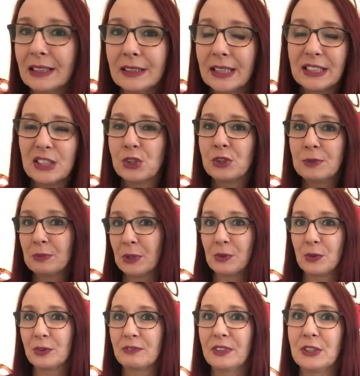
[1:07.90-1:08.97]
an extremely
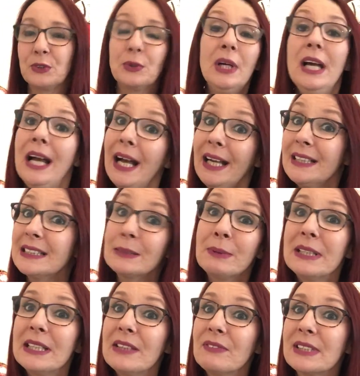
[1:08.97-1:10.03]
long video. And I
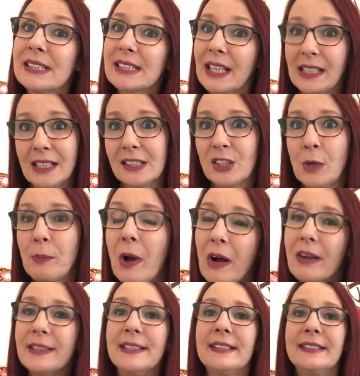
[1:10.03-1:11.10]
might even stick this up
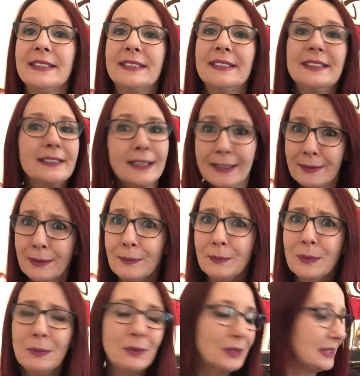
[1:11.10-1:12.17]
unedited. We
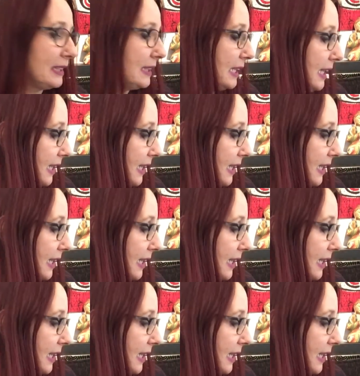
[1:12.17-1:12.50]
will see.